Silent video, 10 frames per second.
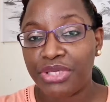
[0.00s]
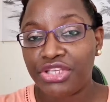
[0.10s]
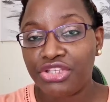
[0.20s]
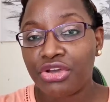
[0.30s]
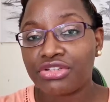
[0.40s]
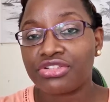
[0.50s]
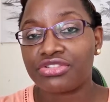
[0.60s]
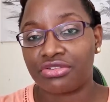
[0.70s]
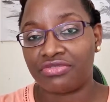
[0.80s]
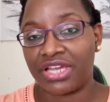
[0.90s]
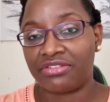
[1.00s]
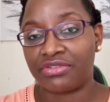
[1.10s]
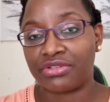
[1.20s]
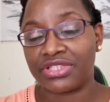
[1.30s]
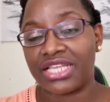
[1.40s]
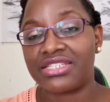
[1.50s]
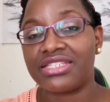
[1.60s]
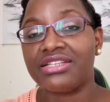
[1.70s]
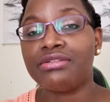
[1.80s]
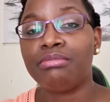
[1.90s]
beyond survival, there's
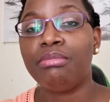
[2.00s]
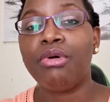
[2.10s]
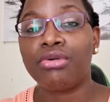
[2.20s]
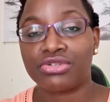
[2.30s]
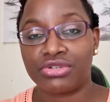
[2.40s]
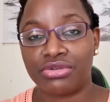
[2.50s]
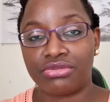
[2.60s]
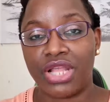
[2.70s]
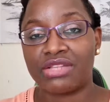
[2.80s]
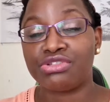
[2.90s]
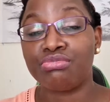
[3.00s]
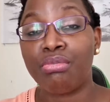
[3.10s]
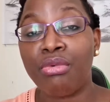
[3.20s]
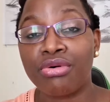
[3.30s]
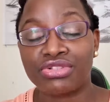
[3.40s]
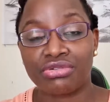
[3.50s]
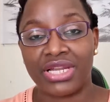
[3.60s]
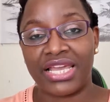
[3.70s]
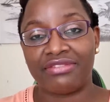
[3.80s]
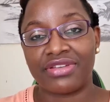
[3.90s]
still more to, there's more to
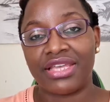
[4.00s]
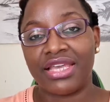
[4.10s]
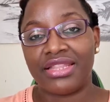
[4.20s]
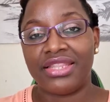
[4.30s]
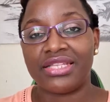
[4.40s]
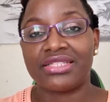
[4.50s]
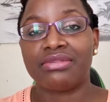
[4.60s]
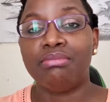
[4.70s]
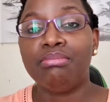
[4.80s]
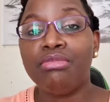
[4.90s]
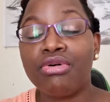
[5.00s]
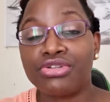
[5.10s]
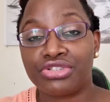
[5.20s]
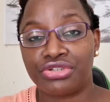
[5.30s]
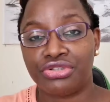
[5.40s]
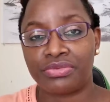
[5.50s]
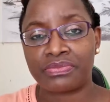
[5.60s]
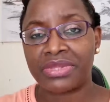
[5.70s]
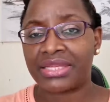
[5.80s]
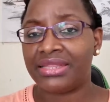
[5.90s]
life. There's more to you.
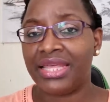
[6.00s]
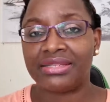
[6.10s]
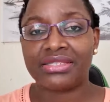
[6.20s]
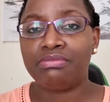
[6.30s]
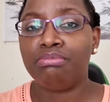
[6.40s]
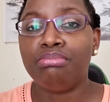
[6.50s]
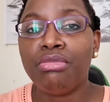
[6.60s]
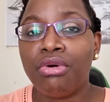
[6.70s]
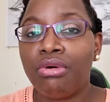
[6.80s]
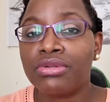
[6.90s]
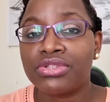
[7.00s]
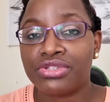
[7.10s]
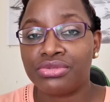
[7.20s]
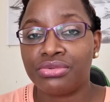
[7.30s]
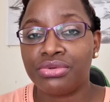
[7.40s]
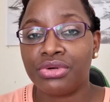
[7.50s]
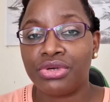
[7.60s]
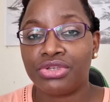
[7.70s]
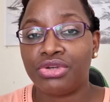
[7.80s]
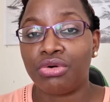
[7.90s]
There's more to
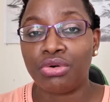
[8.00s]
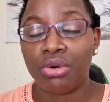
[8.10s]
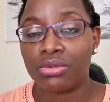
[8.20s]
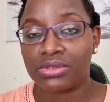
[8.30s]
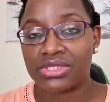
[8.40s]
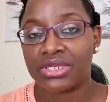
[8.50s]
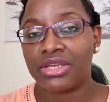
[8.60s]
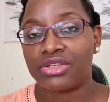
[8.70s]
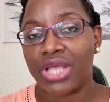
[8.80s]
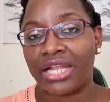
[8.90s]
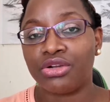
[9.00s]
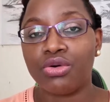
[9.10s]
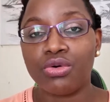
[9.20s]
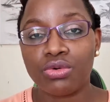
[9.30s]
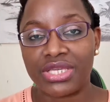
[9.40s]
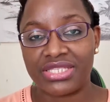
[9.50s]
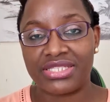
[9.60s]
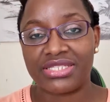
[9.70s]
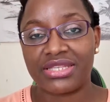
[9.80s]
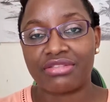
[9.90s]
your goals. And who
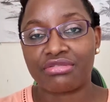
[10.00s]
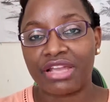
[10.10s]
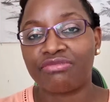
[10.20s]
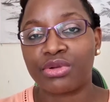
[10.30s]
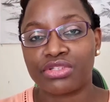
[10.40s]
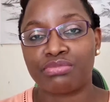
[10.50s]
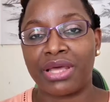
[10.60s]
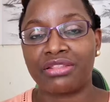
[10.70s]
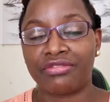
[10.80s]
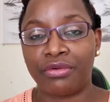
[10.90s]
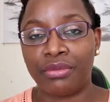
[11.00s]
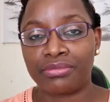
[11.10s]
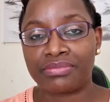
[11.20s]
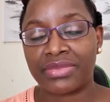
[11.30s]
is Thrive Plus Path for?